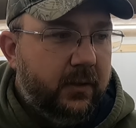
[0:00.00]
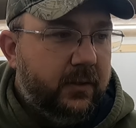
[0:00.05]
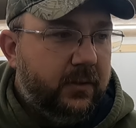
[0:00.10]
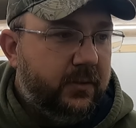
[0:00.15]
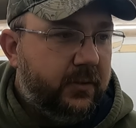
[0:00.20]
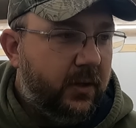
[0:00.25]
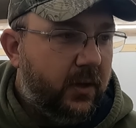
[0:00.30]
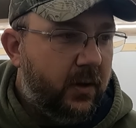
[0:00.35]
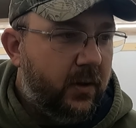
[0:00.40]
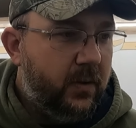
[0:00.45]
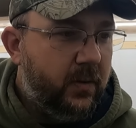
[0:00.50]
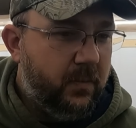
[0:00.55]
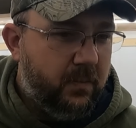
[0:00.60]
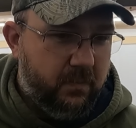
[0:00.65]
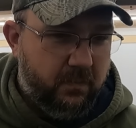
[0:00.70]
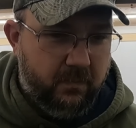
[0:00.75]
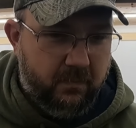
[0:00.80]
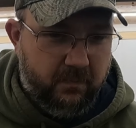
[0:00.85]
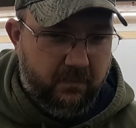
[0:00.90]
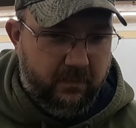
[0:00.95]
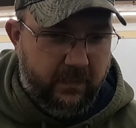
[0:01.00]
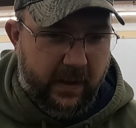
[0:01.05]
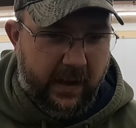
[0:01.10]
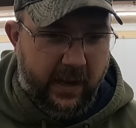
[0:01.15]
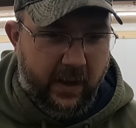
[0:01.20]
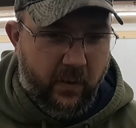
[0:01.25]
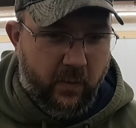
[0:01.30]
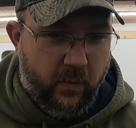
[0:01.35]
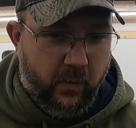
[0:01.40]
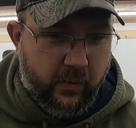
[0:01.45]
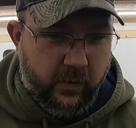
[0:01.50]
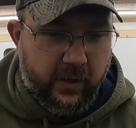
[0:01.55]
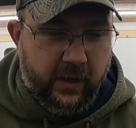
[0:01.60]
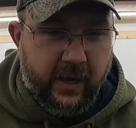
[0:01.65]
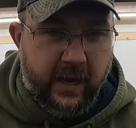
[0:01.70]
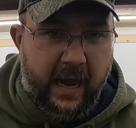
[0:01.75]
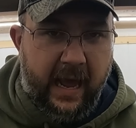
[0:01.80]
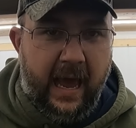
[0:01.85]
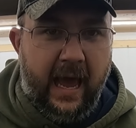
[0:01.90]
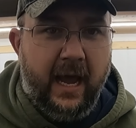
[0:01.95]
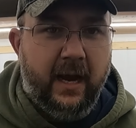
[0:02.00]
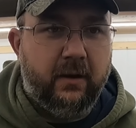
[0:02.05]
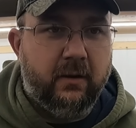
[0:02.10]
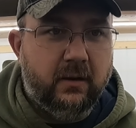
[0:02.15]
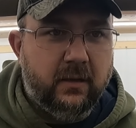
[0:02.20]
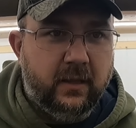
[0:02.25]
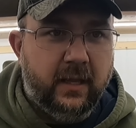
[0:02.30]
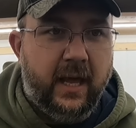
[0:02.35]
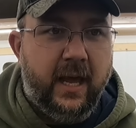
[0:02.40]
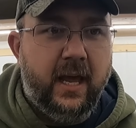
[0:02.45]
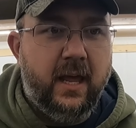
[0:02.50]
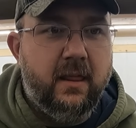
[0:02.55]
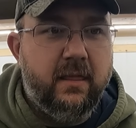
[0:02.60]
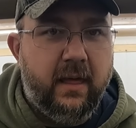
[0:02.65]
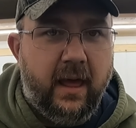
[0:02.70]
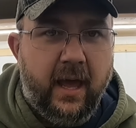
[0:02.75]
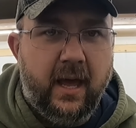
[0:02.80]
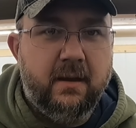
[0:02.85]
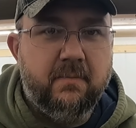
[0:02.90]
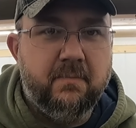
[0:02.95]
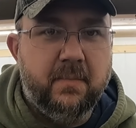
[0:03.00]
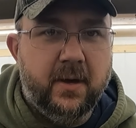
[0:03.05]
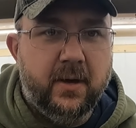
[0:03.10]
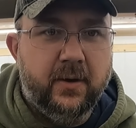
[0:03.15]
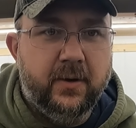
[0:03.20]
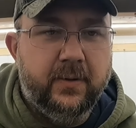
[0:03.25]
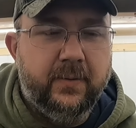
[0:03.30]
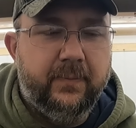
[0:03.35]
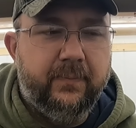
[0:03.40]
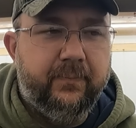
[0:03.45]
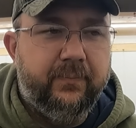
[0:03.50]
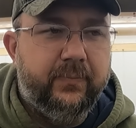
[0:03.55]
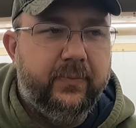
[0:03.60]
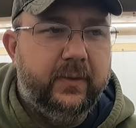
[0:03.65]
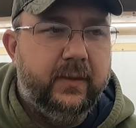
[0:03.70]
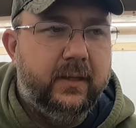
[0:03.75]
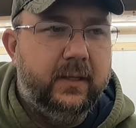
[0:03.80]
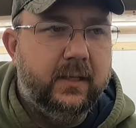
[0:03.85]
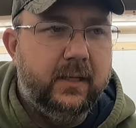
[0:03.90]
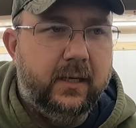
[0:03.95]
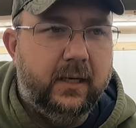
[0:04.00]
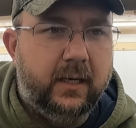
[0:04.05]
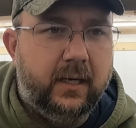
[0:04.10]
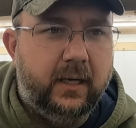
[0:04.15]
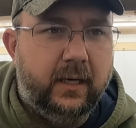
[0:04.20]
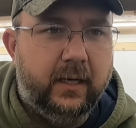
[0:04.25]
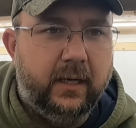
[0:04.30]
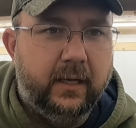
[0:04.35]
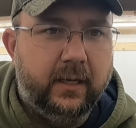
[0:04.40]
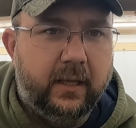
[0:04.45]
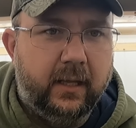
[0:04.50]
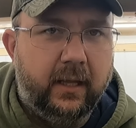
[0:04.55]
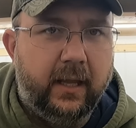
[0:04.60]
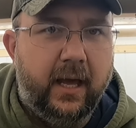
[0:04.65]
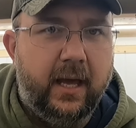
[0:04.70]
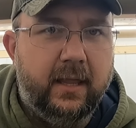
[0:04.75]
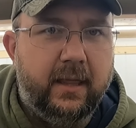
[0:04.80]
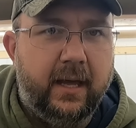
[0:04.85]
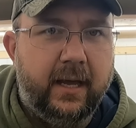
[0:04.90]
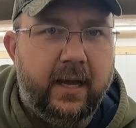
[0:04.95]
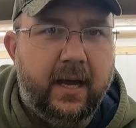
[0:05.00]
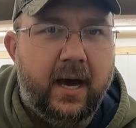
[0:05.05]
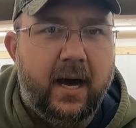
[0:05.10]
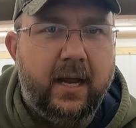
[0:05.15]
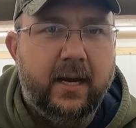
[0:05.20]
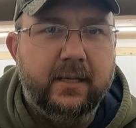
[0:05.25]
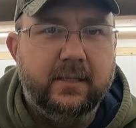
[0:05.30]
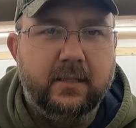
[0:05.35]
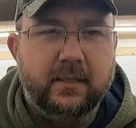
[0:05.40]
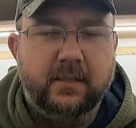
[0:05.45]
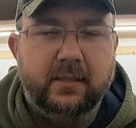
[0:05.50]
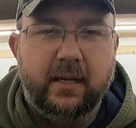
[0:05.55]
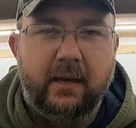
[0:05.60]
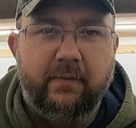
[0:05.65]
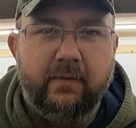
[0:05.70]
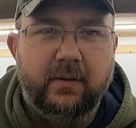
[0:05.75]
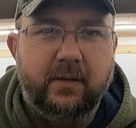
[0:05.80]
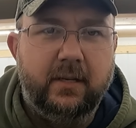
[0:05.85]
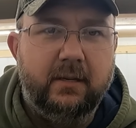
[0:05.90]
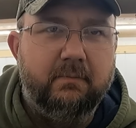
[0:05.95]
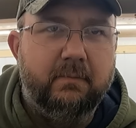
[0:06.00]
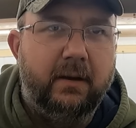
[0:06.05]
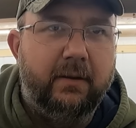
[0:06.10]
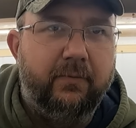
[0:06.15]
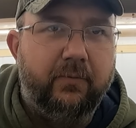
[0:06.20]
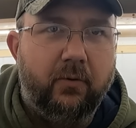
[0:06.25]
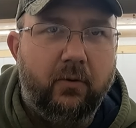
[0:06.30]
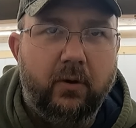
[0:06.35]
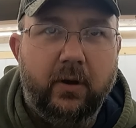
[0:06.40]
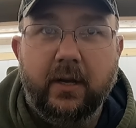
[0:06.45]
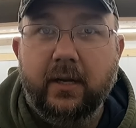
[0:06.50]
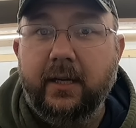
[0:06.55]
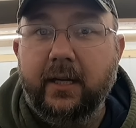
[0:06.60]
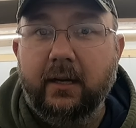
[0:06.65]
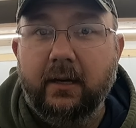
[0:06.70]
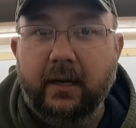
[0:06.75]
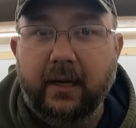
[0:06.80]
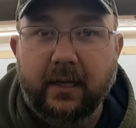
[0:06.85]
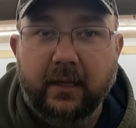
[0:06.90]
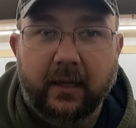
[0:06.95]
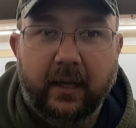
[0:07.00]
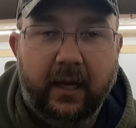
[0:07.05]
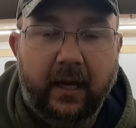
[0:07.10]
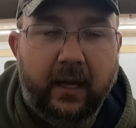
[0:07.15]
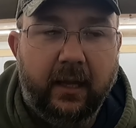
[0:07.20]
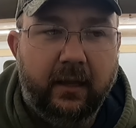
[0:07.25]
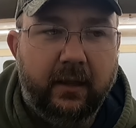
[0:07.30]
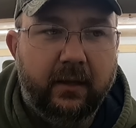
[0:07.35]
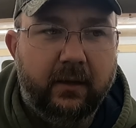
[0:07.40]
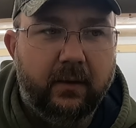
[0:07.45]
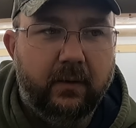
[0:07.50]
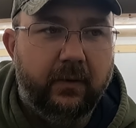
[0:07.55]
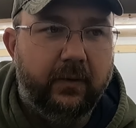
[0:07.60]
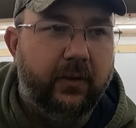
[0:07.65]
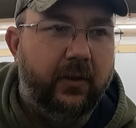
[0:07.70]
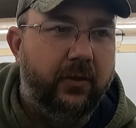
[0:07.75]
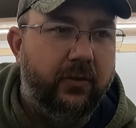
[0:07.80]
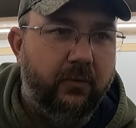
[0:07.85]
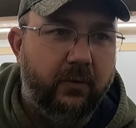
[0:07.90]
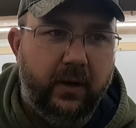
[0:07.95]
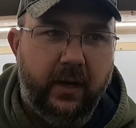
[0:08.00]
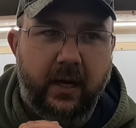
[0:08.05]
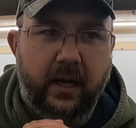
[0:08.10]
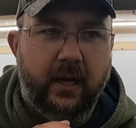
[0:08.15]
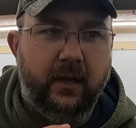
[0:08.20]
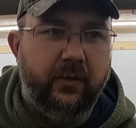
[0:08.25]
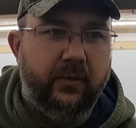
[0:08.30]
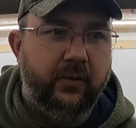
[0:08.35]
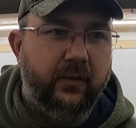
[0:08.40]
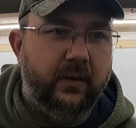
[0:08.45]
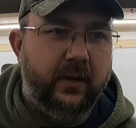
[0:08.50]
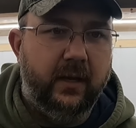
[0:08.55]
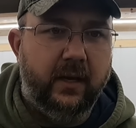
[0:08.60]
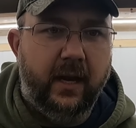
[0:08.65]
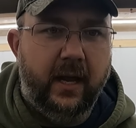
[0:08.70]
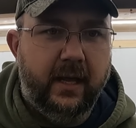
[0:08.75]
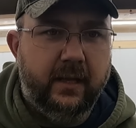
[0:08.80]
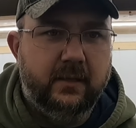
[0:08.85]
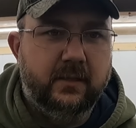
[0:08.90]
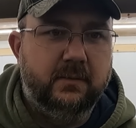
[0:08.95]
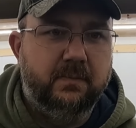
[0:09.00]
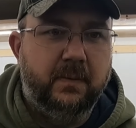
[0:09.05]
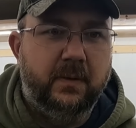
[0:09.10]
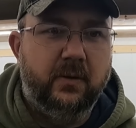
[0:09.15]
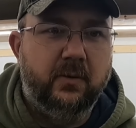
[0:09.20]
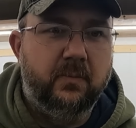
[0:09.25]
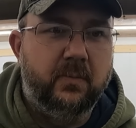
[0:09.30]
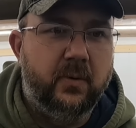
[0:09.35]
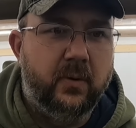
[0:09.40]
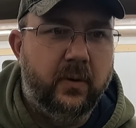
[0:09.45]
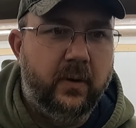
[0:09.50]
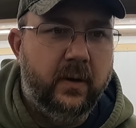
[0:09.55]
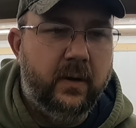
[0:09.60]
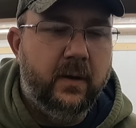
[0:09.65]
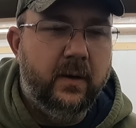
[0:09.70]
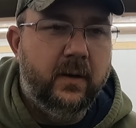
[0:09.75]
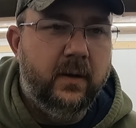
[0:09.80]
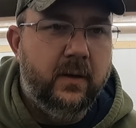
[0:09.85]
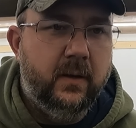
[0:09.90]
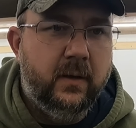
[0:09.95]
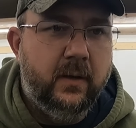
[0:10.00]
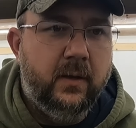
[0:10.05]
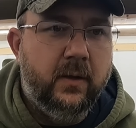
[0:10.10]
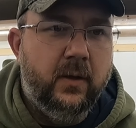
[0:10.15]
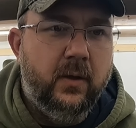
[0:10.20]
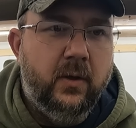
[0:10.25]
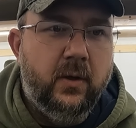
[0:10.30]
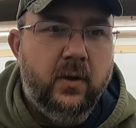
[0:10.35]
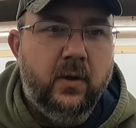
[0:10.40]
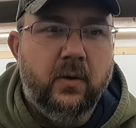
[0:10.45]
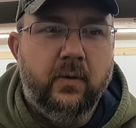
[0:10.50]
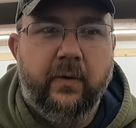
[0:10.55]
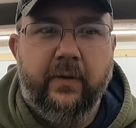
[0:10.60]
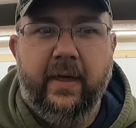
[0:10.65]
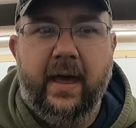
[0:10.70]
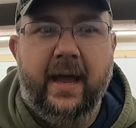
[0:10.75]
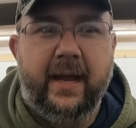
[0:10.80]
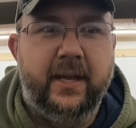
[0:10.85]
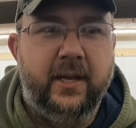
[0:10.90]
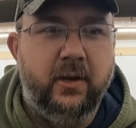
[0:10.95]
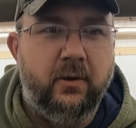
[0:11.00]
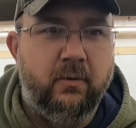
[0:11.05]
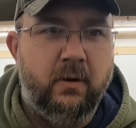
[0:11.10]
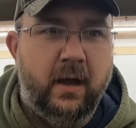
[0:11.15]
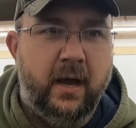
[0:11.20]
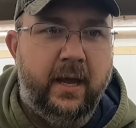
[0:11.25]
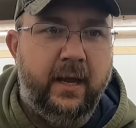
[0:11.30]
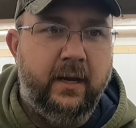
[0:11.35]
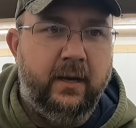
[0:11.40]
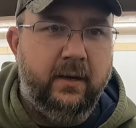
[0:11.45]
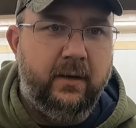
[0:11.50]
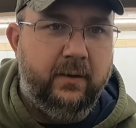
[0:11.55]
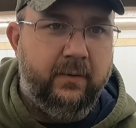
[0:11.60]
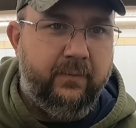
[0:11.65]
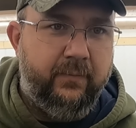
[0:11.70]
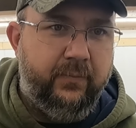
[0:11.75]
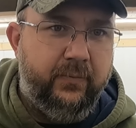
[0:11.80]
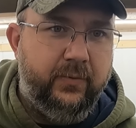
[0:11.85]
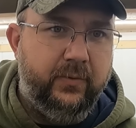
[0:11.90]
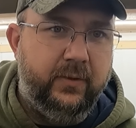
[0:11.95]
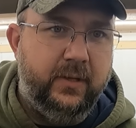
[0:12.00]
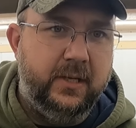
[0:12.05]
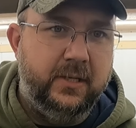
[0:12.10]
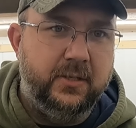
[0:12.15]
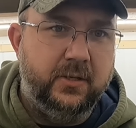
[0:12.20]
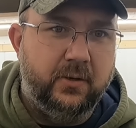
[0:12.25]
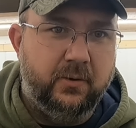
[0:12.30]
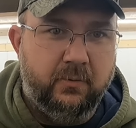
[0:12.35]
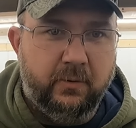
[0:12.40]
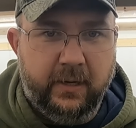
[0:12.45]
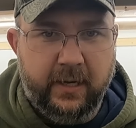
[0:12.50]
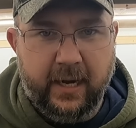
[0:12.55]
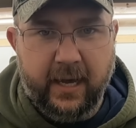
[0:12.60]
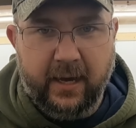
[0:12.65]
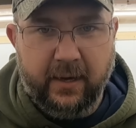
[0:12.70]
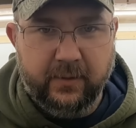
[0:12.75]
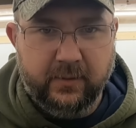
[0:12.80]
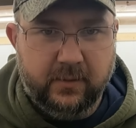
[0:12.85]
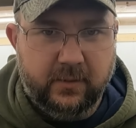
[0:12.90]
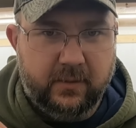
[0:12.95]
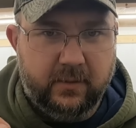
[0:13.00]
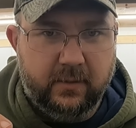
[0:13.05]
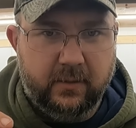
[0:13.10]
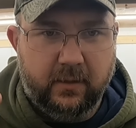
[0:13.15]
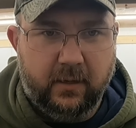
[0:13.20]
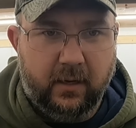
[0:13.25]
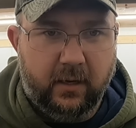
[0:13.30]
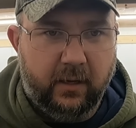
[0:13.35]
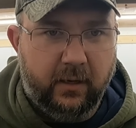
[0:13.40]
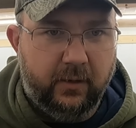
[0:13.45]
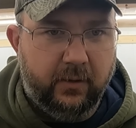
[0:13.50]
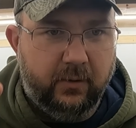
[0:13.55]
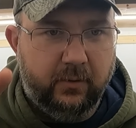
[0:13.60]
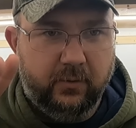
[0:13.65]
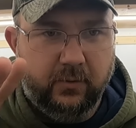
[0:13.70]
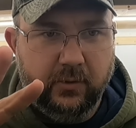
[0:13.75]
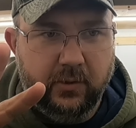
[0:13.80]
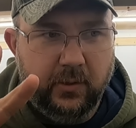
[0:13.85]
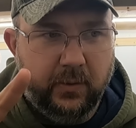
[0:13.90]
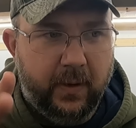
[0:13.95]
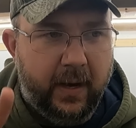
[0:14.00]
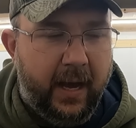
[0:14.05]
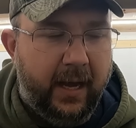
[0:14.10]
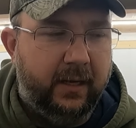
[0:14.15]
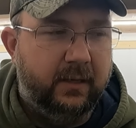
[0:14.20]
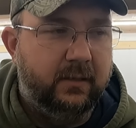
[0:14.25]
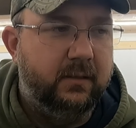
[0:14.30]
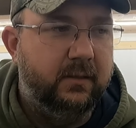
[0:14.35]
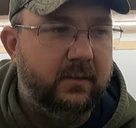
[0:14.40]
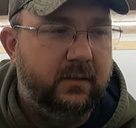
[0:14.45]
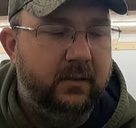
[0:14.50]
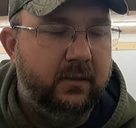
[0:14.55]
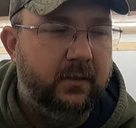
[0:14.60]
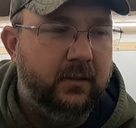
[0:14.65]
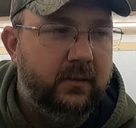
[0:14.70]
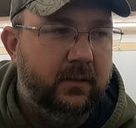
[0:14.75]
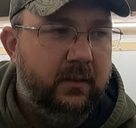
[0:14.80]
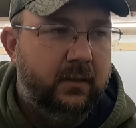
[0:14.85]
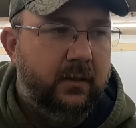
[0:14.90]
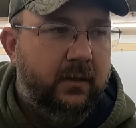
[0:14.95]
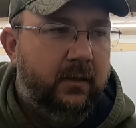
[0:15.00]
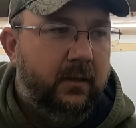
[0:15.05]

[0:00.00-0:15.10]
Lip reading: So I ordered an Acura lathe and mill. The lathe I got is a 17x40 gearhead lathe with a 3 and an 1/8 spindle bore with AccuRite digital readouts on 2 axes.